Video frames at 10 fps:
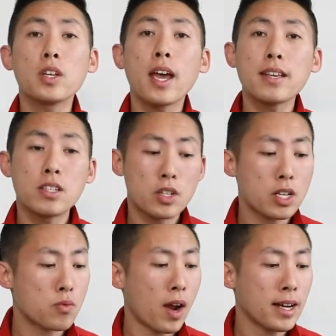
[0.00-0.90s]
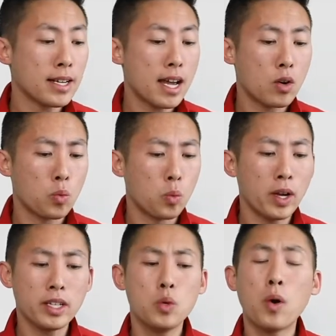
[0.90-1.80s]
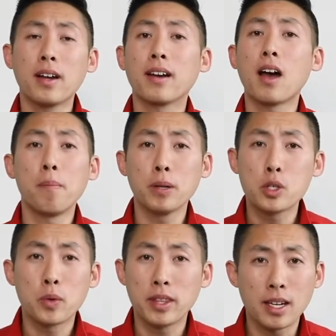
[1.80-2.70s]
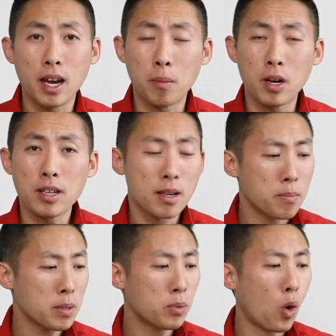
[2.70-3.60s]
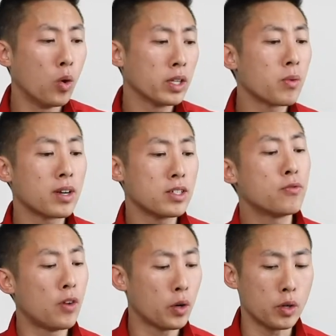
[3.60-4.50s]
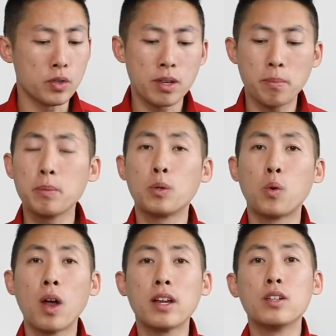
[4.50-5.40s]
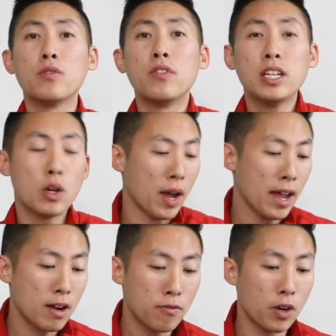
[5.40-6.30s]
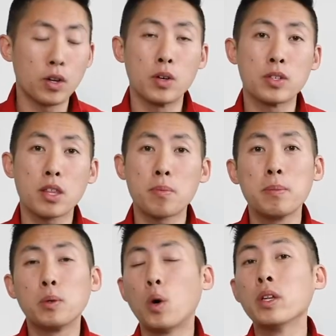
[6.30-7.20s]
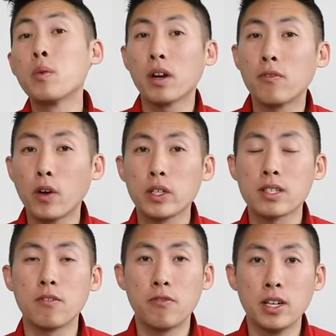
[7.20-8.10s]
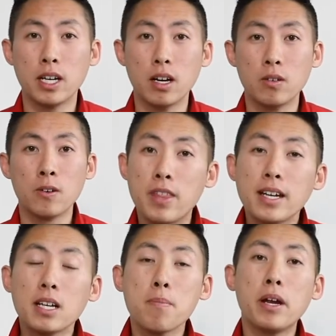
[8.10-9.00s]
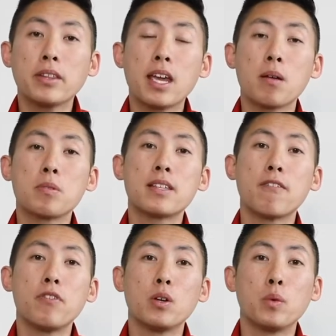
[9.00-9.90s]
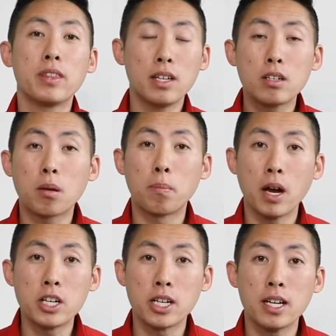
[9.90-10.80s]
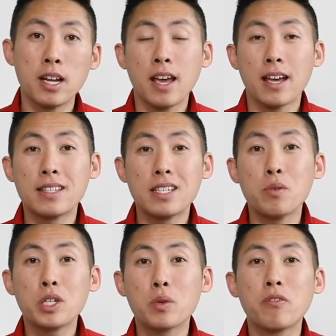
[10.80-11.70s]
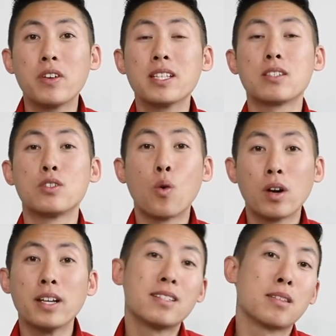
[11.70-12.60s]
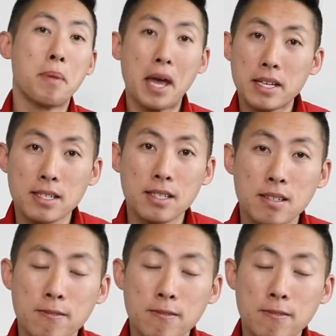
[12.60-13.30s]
Usually I suggest writing down what you want to accomplish with the camera. Some people only want to do photos, some people want to do video and photos, other people only want to focus on video. Then compare the cameras that fit within your budget and see which one fits your needs the best.